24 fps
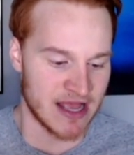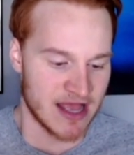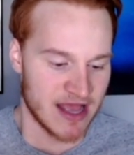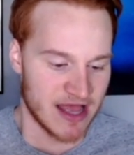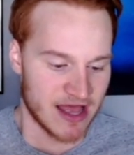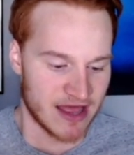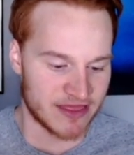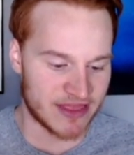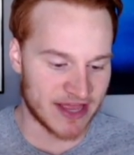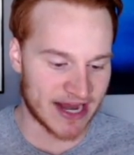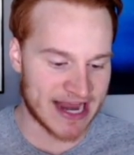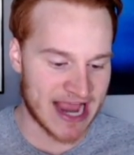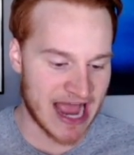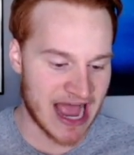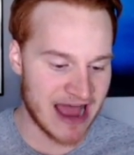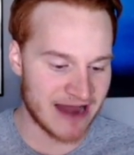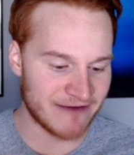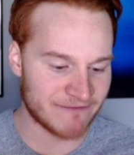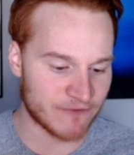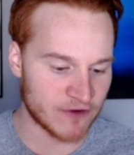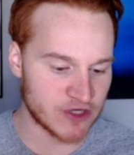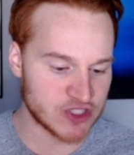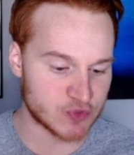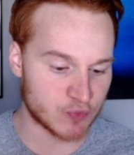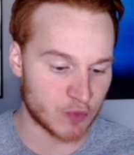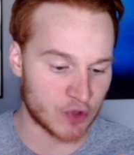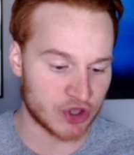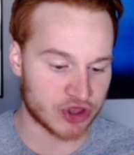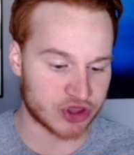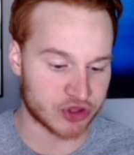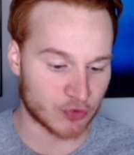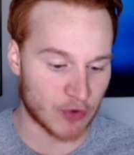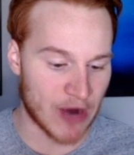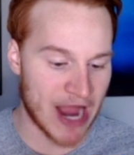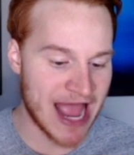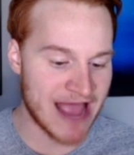"The conference will
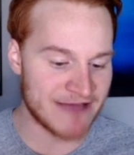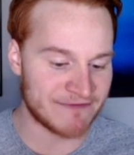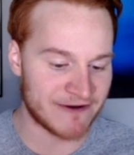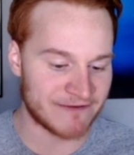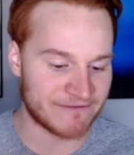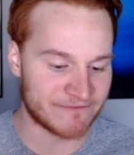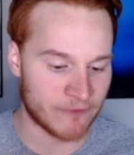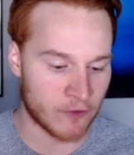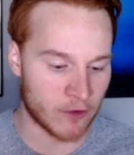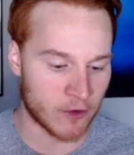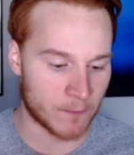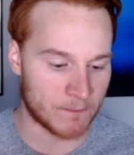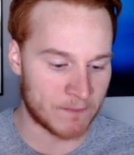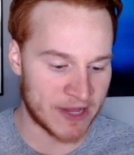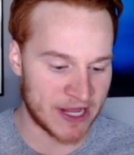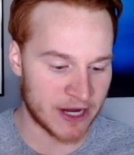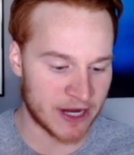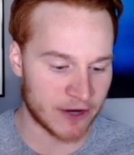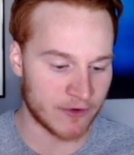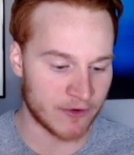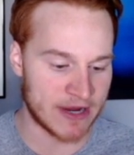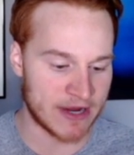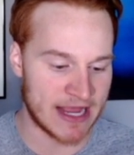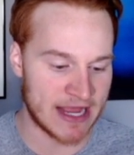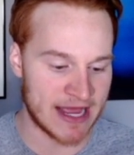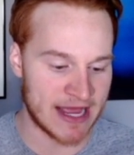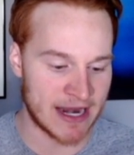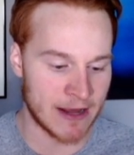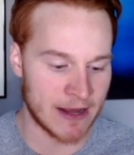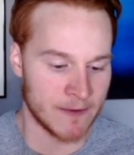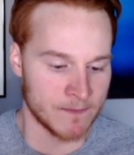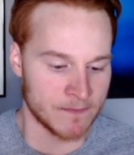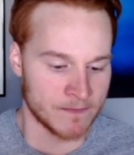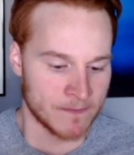thrive at four, period.